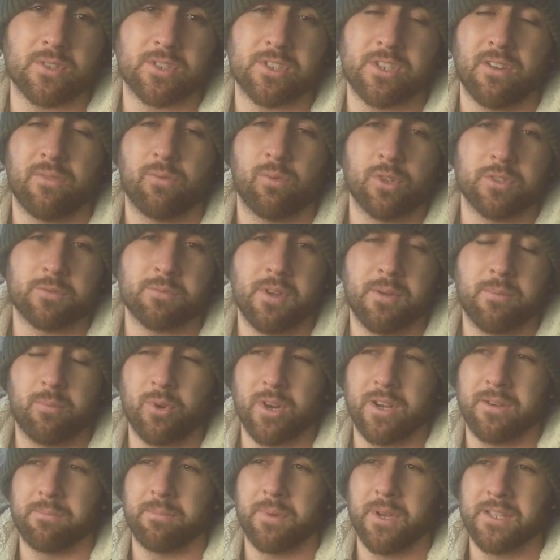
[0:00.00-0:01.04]
of stuff was my
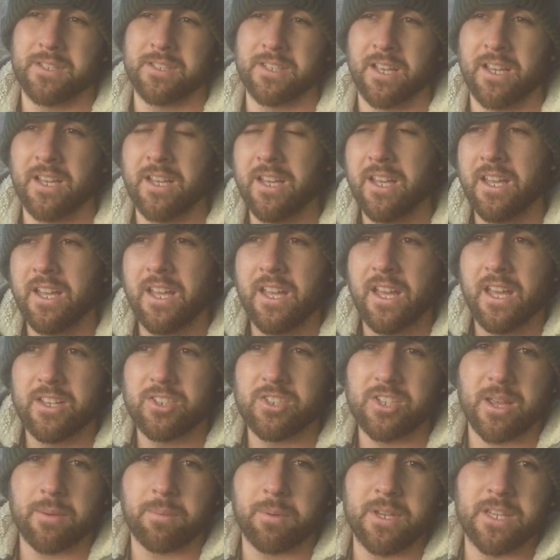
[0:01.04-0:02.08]
bread and butter,
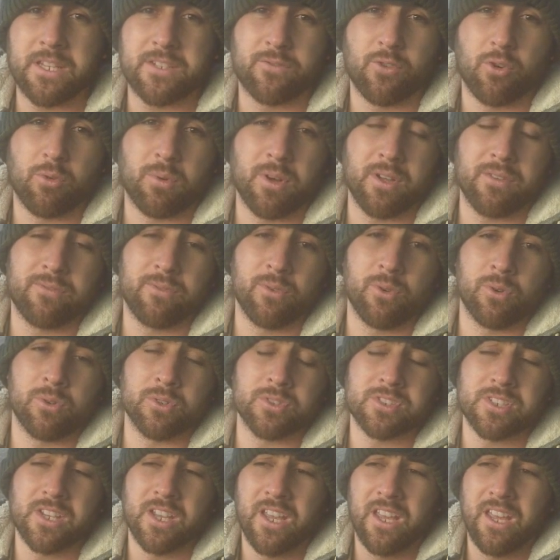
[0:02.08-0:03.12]
Japanese
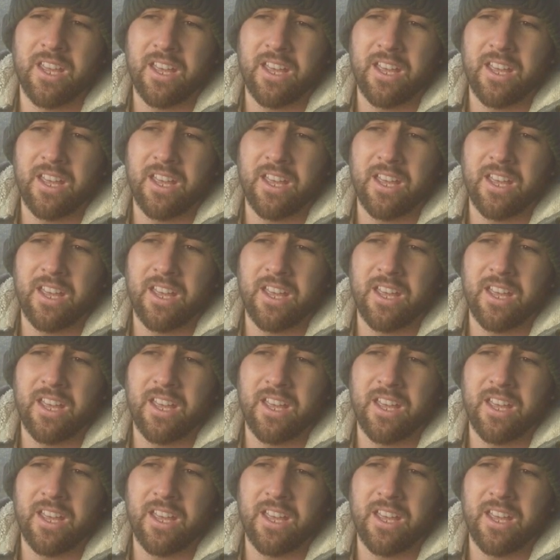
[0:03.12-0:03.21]
4x4s.